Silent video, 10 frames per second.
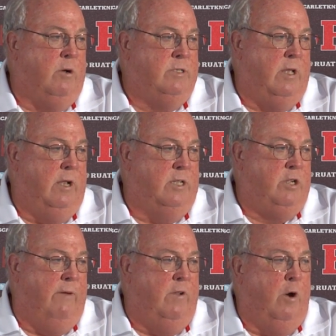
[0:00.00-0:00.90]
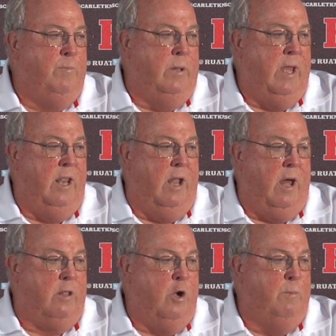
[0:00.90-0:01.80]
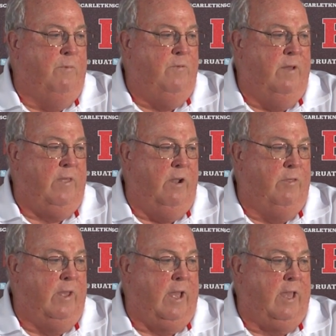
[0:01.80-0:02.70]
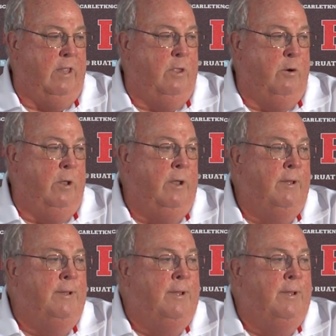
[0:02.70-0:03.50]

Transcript: so I said, unless you have an open date on October 5th, I don't think I can do it